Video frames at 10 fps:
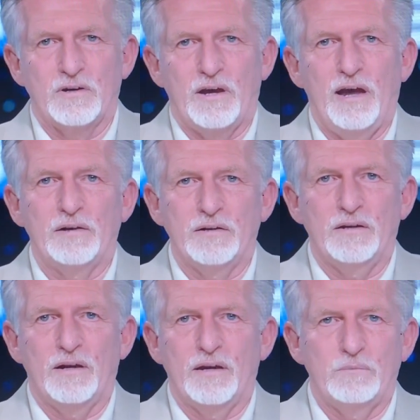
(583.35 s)
and
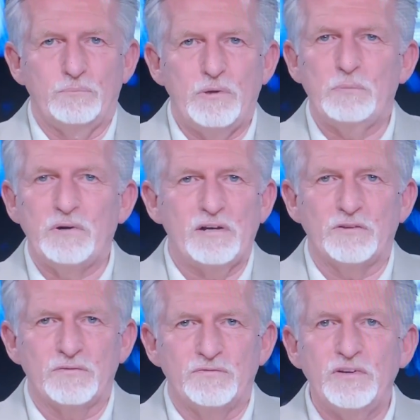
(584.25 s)
people get
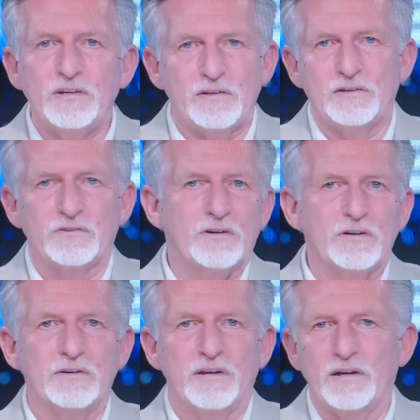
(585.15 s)
their feelings
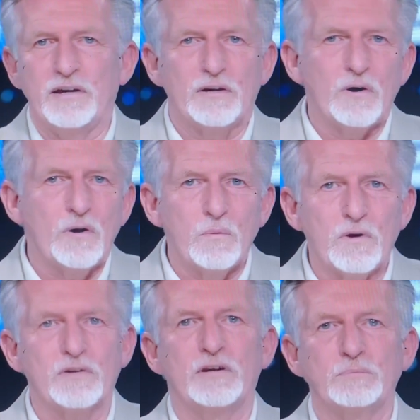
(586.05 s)
hurt. They get all
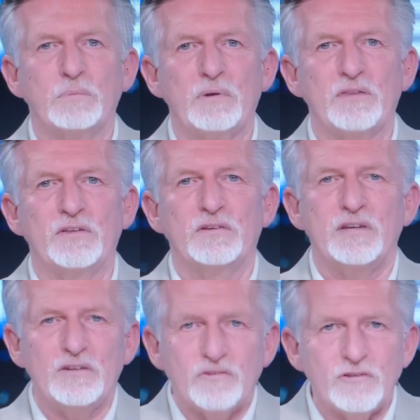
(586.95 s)
worked up about
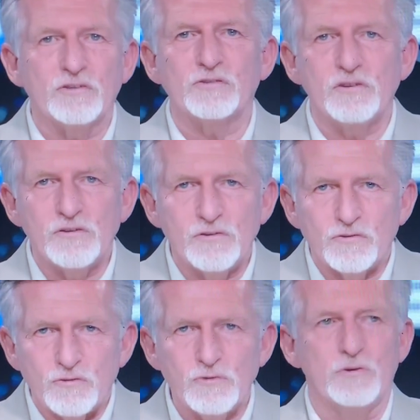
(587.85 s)
things. It's just
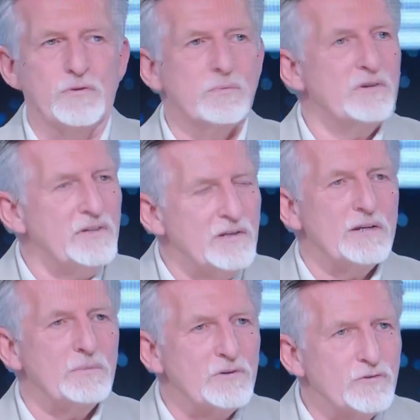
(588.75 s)
truth. We're
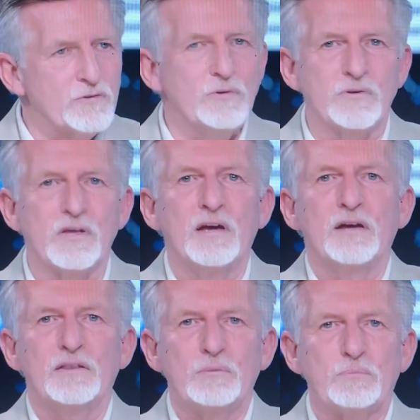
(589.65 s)
dealing with truth.
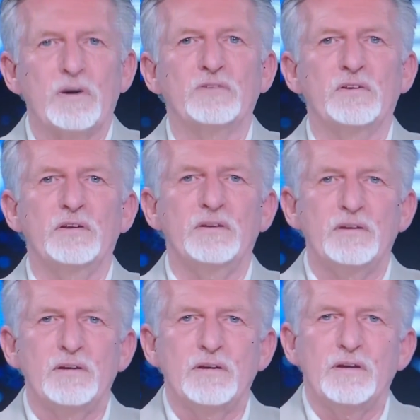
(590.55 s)
The president
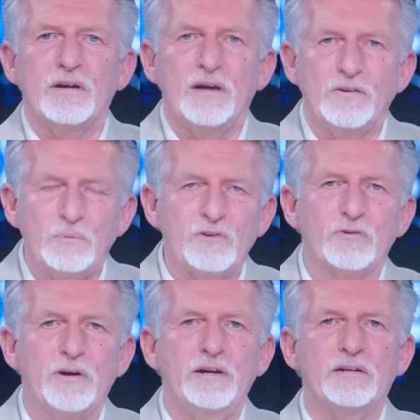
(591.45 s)
has been
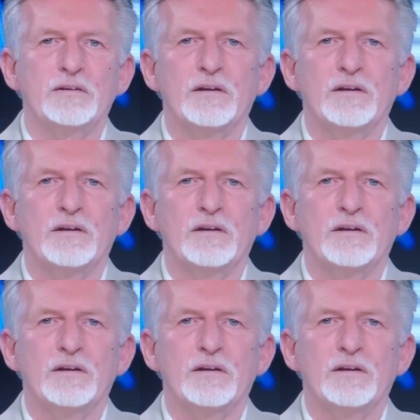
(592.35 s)
treated